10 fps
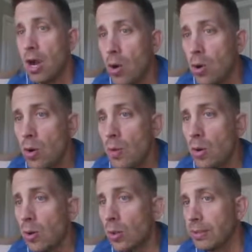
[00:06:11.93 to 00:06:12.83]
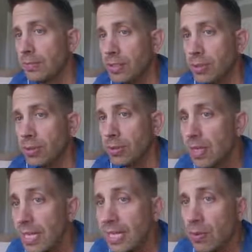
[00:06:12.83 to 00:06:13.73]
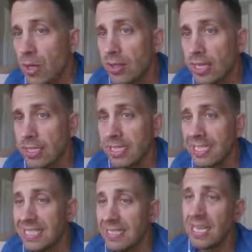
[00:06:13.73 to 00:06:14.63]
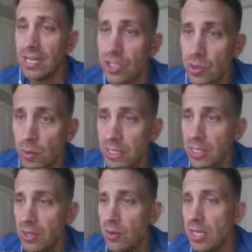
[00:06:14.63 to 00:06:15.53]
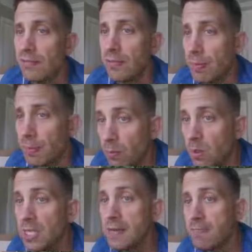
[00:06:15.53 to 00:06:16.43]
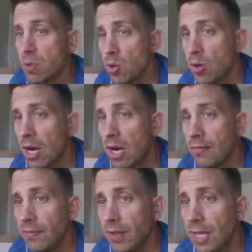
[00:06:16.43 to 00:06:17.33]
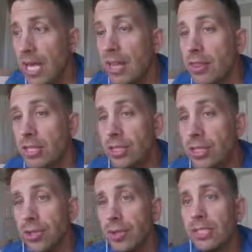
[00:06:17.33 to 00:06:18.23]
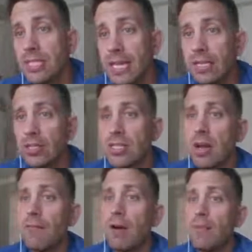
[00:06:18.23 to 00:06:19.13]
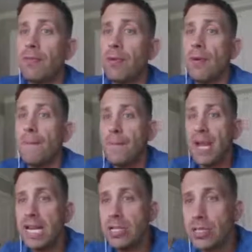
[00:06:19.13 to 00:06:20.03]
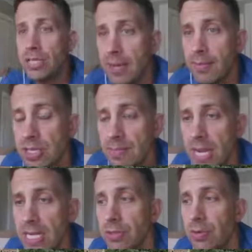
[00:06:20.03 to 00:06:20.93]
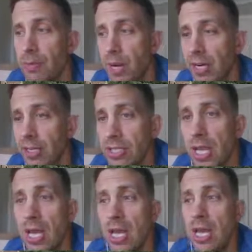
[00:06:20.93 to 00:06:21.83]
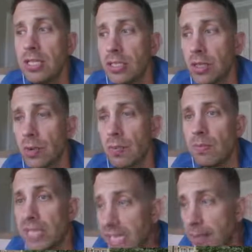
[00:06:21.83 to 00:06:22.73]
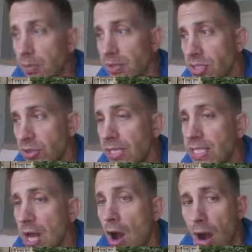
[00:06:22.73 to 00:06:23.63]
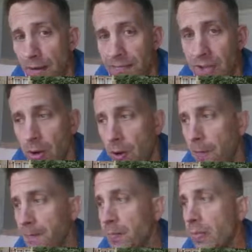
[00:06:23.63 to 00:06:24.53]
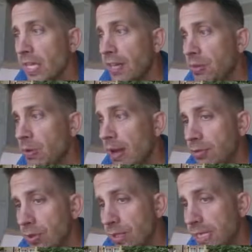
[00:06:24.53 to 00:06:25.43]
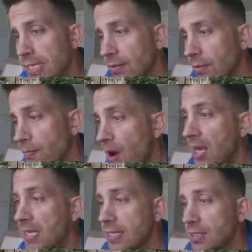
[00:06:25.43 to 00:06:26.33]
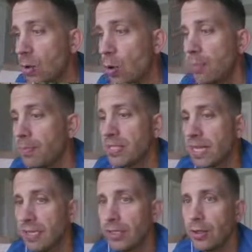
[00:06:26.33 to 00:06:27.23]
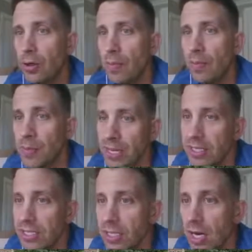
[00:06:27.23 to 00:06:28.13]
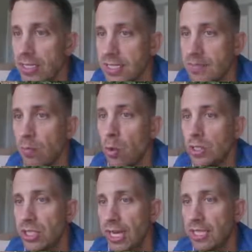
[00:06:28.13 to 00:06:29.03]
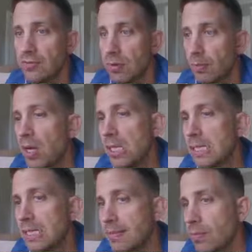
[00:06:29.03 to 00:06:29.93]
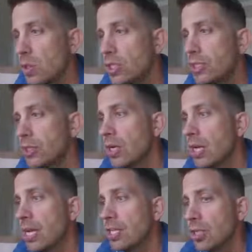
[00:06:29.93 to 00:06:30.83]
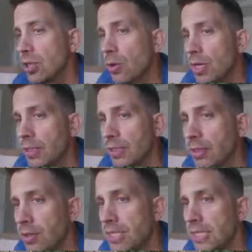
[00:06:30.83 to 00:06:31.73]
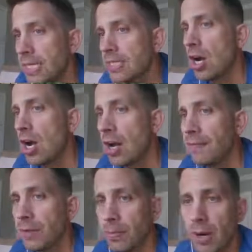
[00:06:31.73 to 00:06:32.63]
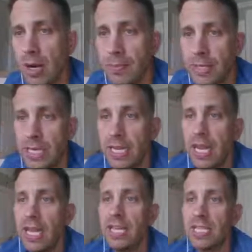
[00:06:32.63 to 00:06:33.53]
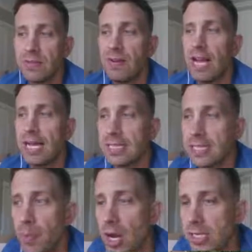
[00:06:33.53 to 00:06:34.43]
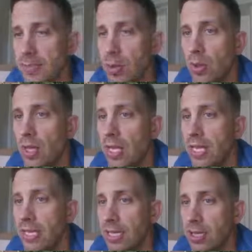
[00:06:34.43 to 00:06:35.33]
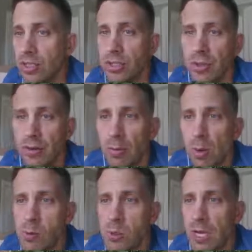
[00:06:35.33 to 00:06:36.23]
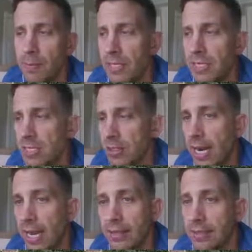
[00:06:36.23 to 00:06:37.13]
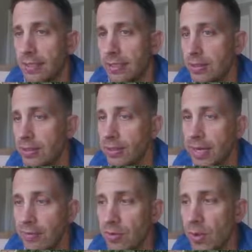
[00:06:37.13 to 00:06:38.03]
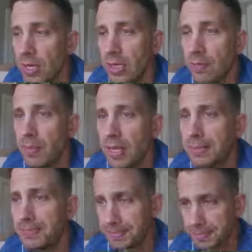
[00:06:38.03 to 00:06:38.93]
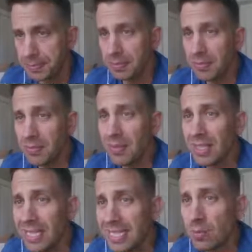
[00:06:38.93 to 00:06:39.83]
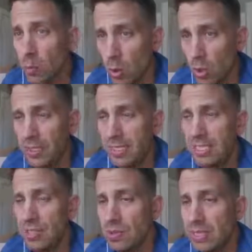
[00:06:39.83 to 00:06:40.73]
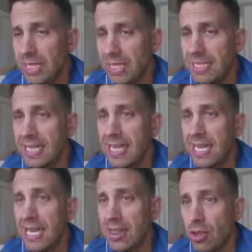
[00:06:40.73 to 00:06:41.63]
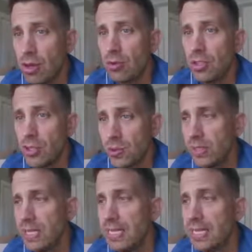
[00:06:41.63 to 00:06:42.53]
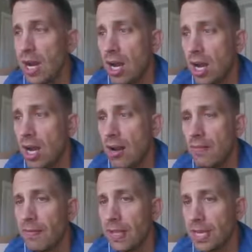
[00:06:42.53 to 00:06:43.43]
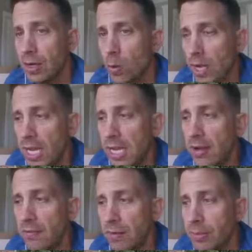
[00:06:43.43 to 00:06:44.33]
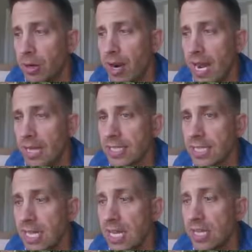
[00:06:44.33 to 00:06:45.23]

home or, anywhere that could touch a window, if the limb broke off, then you're setting yourself up for major damage and major repairs. So keep those trees off the home. If you have trees and vines that's growing up the side of your home, that just causes more chance for bugs and moisture. So you want to clear those things off your property as fast as possible. The tree removal companies, they're out there, they're everywhere, but it's worth it to get those trees off and away from your house.